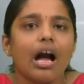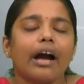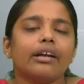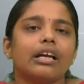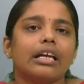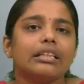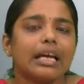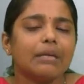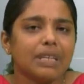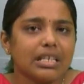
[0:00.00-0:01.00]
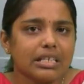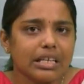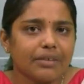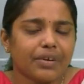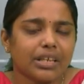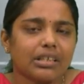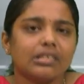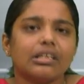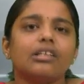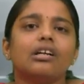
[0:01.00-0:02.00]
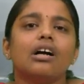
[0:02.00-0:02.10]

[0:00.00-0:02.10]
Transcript: and the immediate effect is that